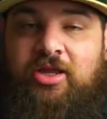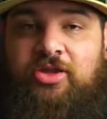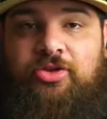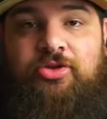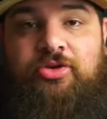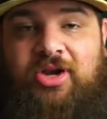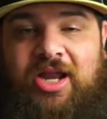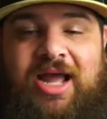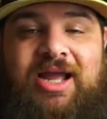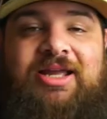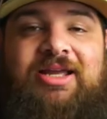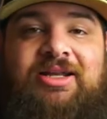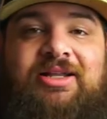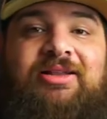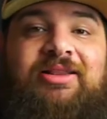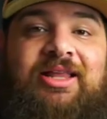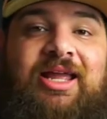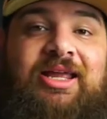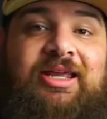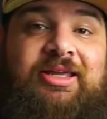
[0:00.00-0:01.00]
You're not going
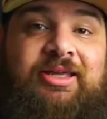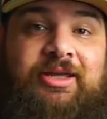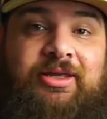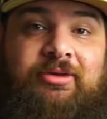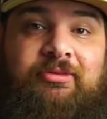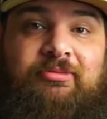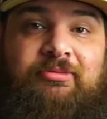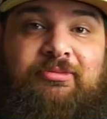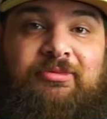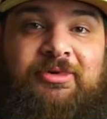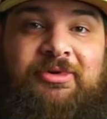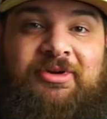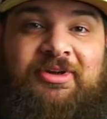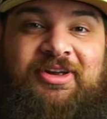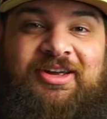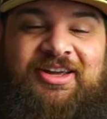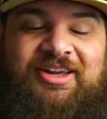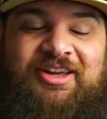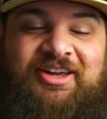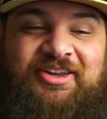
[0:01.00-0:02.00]
to like it.
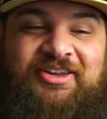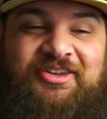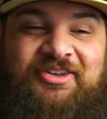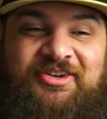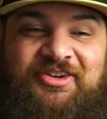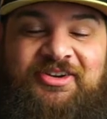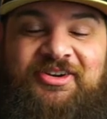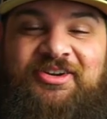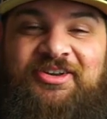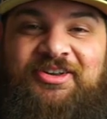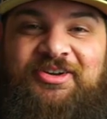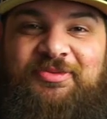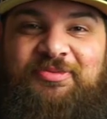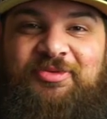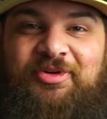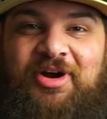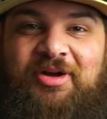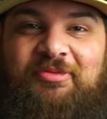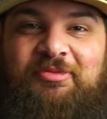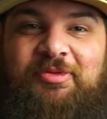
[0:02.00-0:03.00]
You're
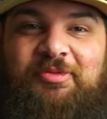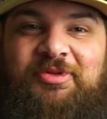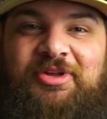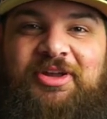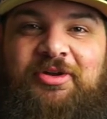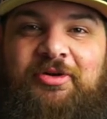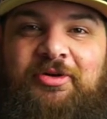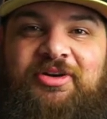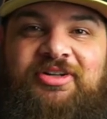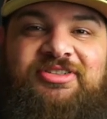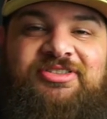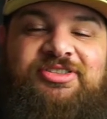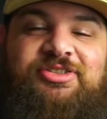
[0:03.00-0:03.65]
probably going